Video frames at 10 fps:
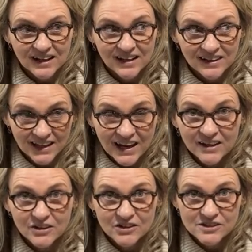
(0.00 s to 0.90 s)

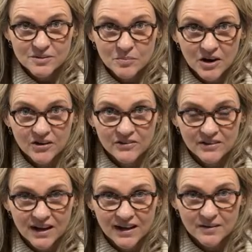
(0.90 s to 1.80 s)
later tomorrow
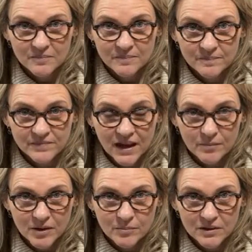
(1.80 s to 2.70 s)
night. That
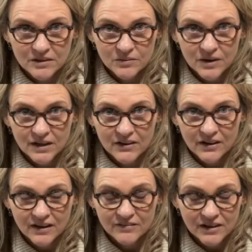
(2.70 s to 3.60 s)
might be the one. I'll
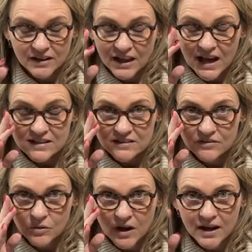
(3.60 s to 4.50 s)
have a glass of
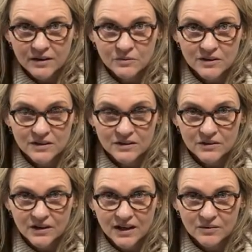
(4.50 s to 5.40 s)
wine with you
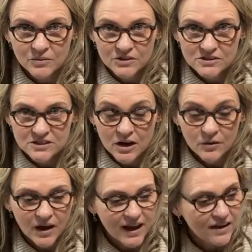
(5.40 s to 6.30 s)
and we'll sew.
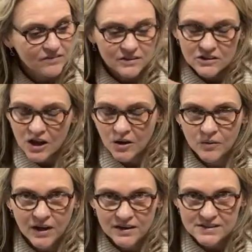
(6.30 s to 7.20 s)
I have no
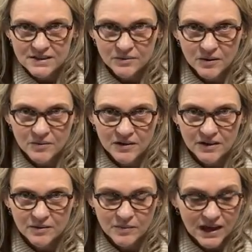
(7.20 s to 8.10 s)
idea what we're going
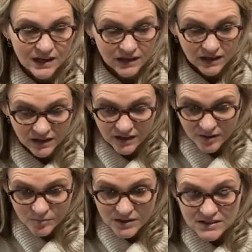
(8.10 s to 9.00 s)
to make
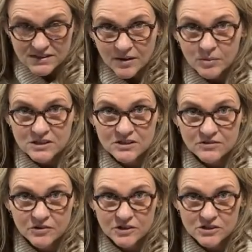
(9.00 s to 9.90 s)
because I've been so
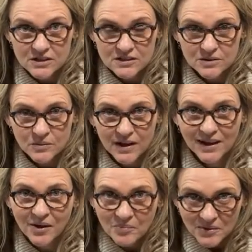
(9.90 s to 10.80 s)
fortunate to wake
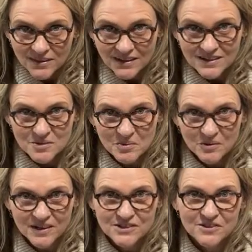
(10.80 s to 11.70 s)
up with the
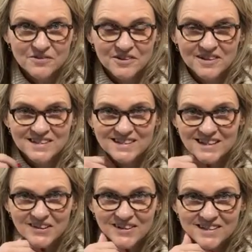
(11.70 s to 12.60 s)
inspiration for this
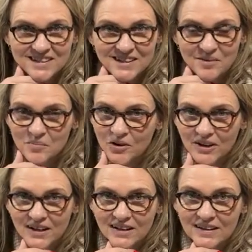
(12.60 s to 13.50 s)
series in the
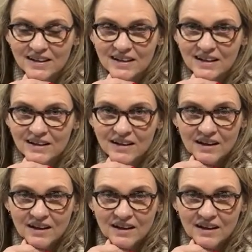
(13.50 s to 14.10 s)
morning, and then